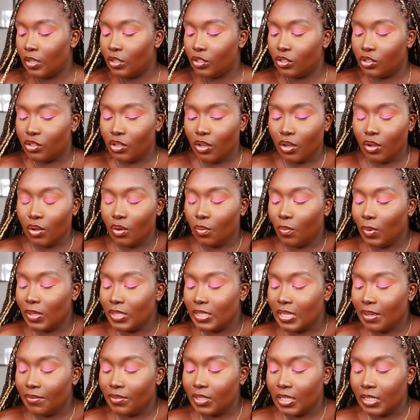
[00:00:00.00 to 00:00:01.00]
So
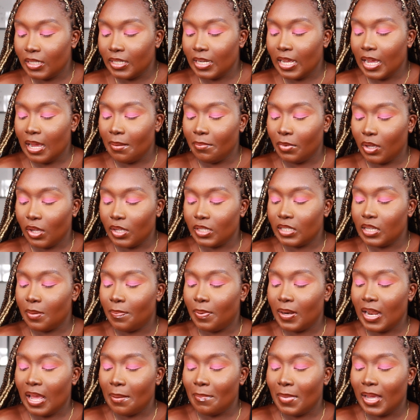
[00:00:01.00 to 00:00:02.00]
once I've done that, I'm going to
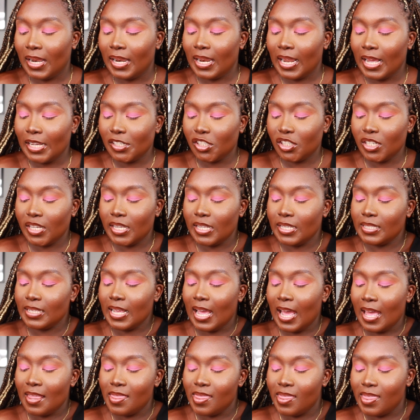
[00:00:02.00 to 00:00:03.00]
apply my lashes,
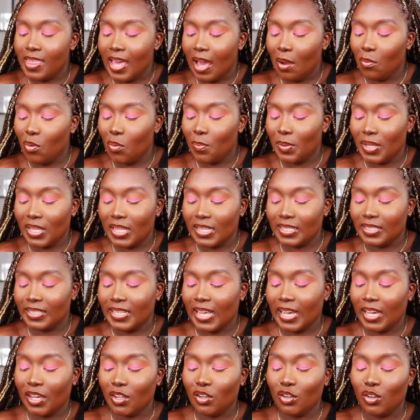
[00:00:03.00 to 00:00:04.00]
and that will be the
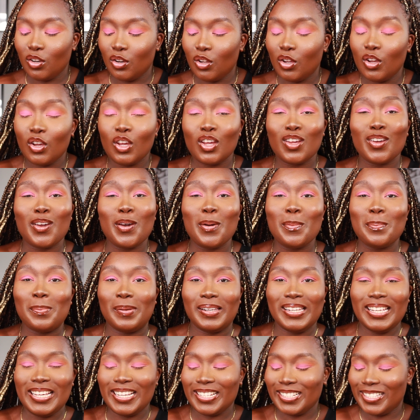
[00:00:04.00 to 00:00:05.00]
second look
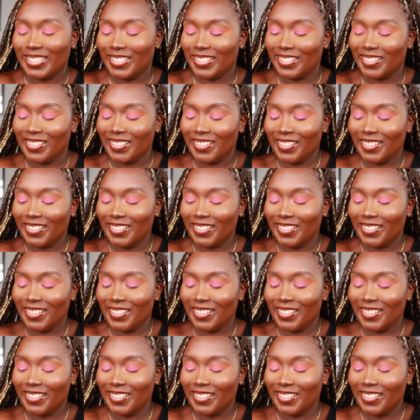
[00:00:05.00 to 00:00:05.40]
complete.